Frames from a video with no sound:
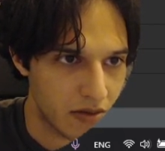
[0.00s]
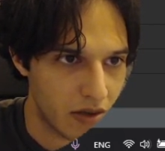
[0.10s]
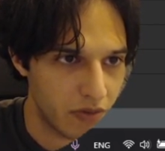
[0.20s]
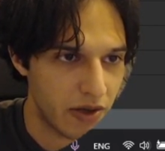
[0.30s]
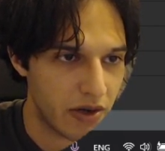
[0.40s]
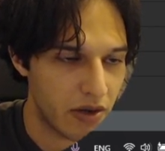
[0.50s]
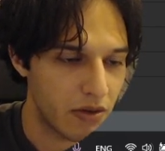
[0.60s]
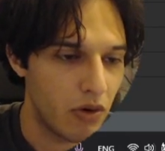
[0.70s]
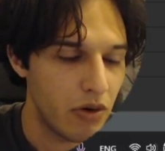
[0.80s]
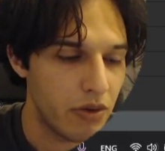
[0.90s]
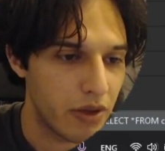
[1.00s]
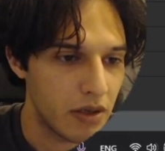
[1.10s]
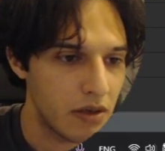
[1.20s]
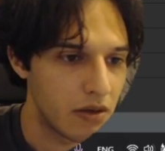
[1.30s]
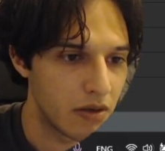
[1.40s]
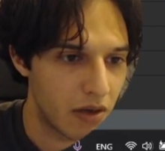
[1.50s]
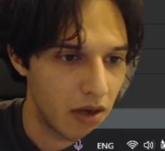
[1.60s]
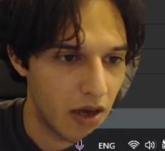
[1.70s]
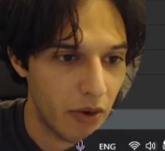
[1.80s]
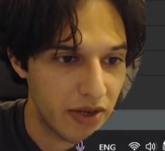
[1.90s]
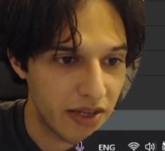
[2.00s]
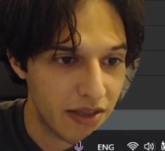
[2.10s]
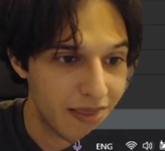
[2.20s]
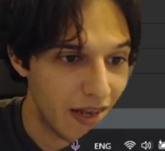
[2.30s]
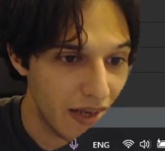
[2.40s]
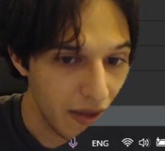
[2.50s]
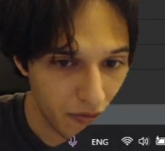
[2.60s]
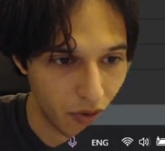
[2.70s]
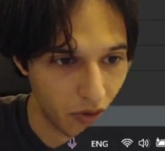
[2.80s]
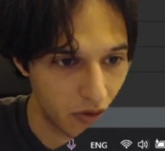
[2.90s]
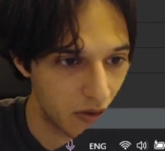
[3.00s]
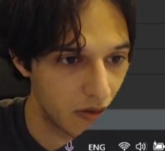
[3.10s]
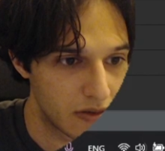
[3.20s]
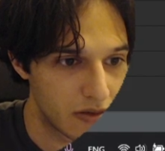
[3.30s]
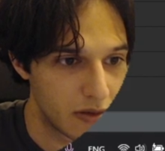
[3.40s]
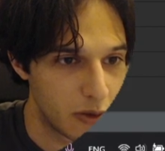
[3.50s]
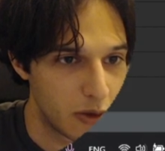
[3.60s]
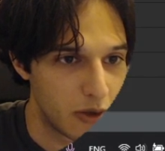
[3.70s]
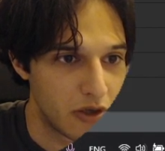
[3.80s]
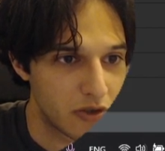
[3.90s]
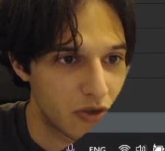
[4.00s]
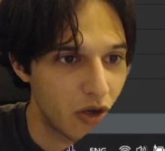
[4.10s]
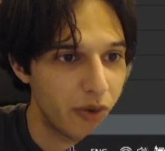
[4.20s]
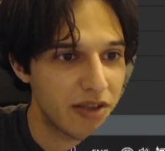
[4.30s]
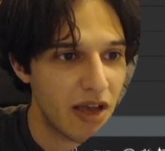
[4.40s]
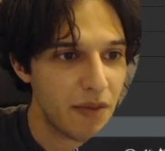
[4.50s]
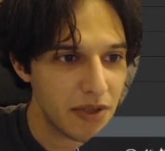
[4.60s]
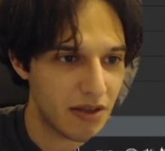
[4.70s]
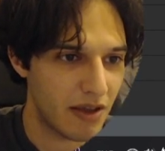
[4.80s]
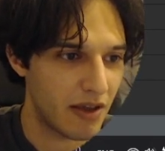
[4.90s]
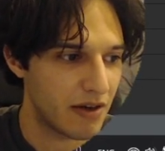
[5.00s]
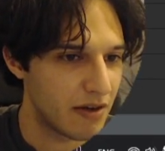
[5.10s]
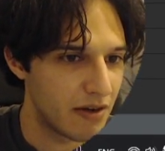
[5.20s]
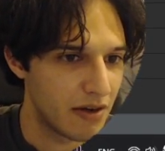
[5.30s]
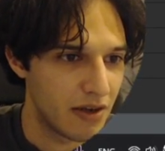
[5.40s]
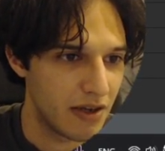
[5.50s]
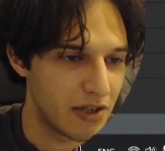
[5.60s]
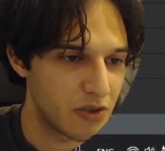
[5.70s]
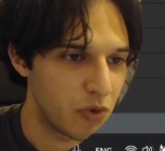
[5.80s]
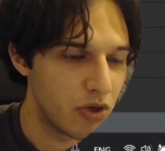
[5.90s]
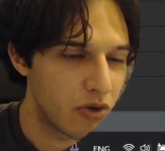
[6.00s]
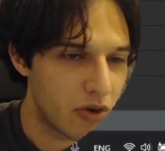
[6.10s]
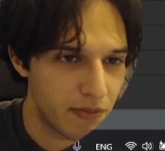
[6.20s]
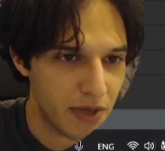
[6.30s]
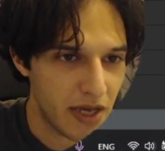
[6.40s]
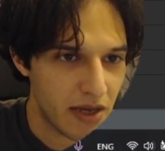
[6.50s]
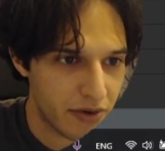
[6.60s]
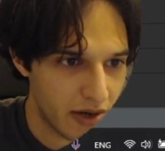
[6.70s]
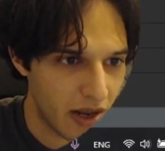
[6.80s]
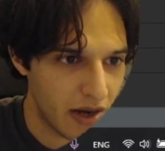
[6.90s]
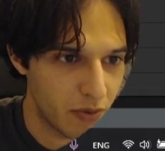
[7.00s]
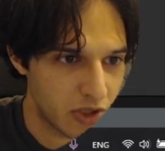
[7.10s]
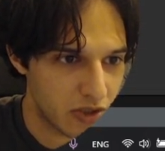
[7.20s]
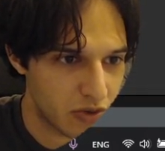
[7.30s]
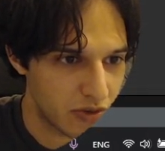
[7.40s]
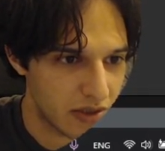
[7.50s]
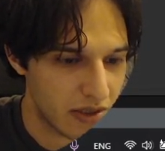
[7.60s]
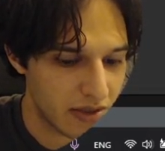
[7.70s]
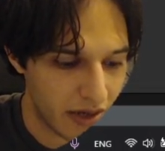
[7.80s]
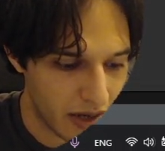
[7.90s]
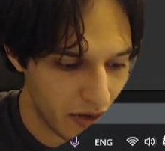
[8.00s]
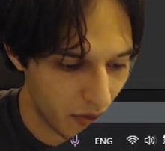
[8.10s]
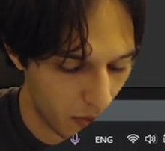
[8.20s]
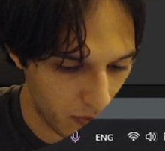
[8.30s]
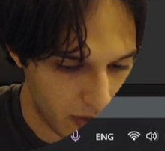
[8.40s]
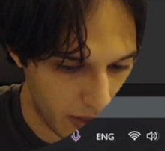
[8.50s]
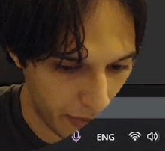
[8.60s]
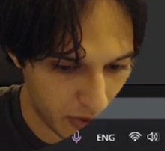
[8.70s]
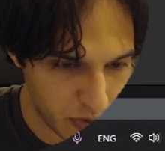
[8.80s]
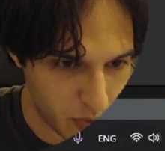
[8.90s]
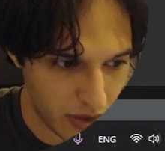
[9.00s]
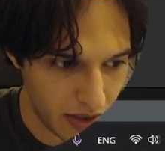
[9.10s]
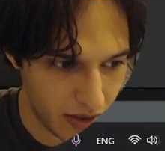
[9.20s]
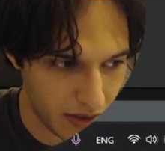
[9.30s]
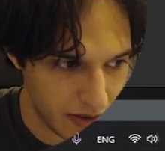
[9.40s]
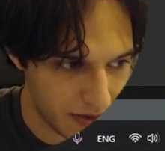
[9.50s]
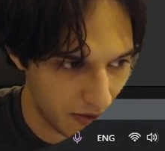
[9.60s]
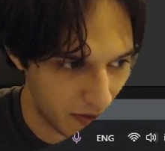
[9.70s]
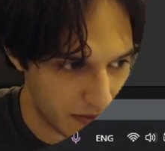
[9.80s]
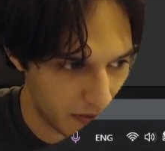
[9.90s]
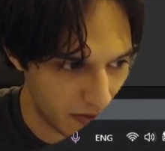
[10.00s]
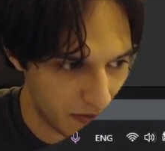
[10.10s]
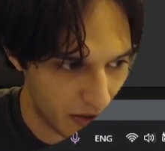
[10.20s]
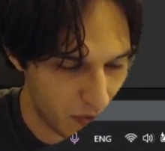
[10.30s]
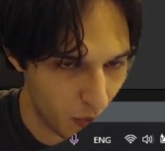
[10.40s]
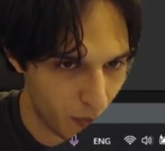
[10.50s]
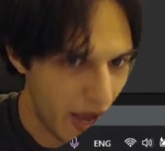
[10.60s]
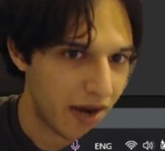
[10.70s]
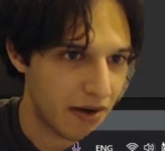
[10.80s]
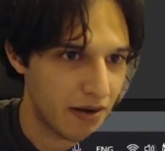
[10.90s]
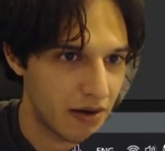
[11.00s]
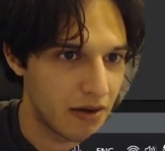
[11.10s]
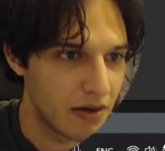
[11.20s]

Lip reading: Now if I run the whole thing, I will get the leaf nodes. So what happened here is when you compare null, which is considered an unknown value, this will give you back null.